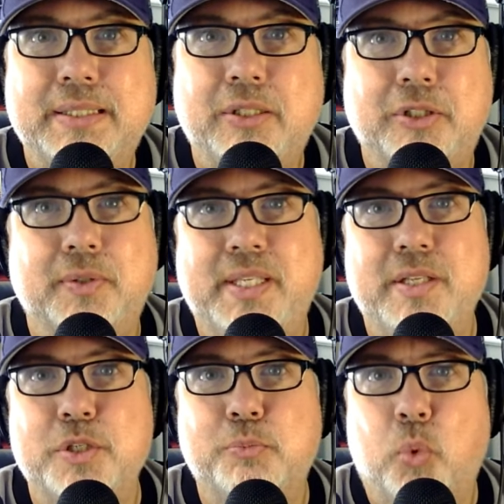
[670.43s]
early
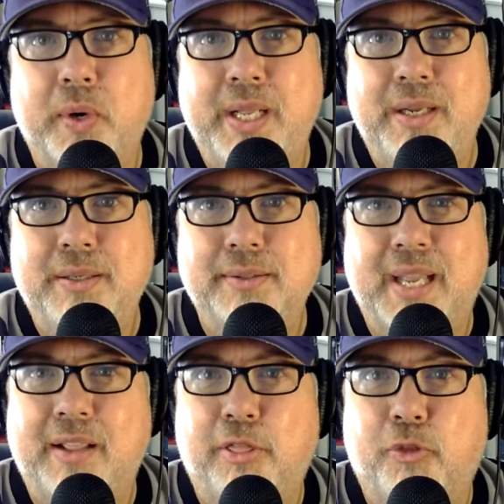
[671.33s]
this morning,
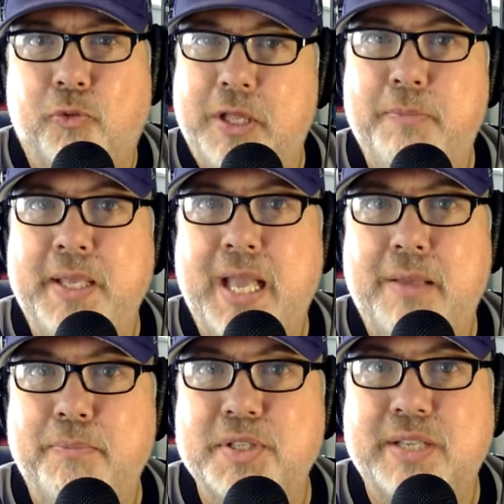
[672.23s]
like 3
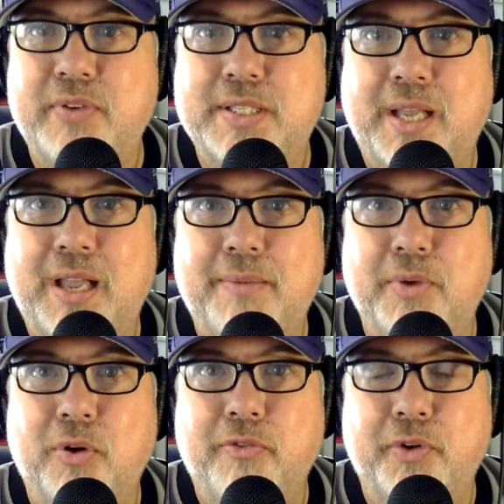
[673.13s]
p.m. Pacific time.
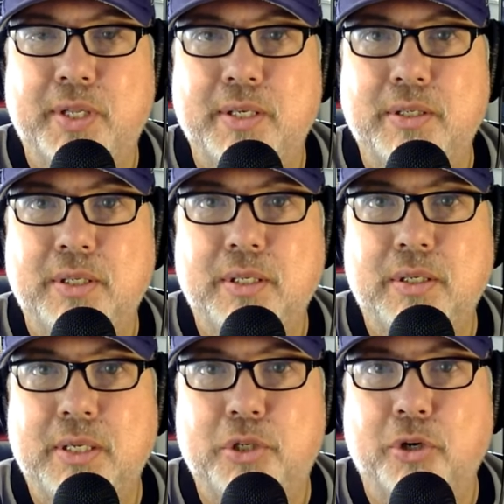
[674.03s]
They're over in
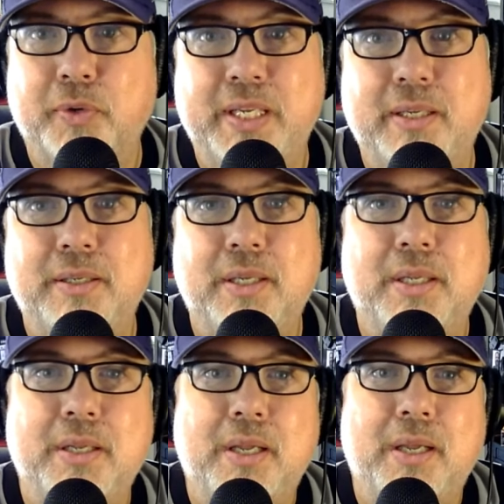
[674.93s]
Korea,
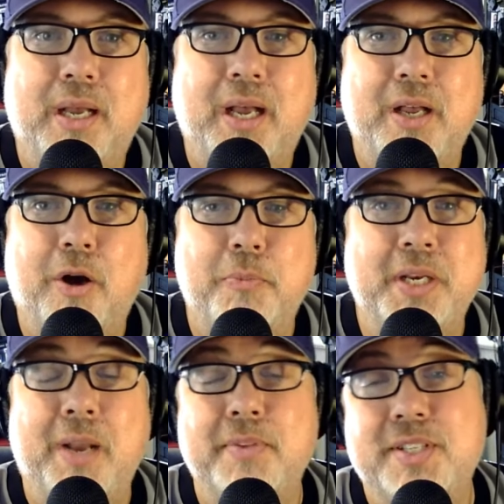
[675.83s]

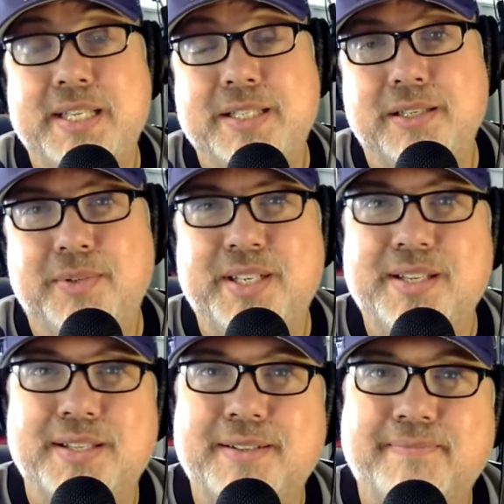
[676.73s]
opening up the season, which
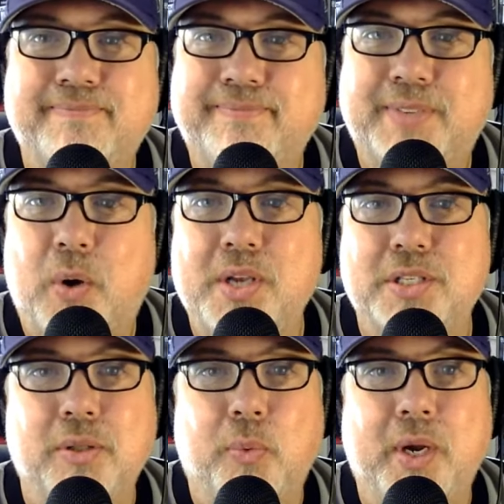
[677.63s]
is always
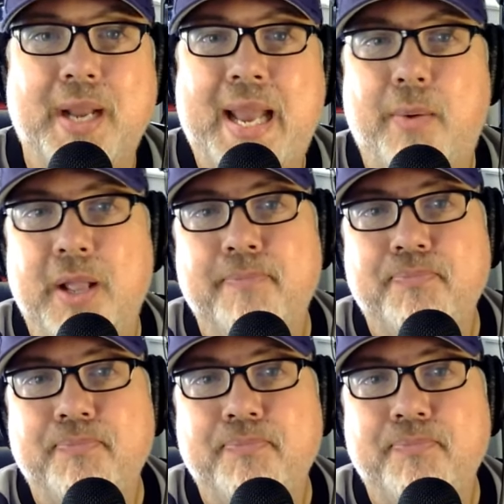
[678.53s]
a little weird. Anyway,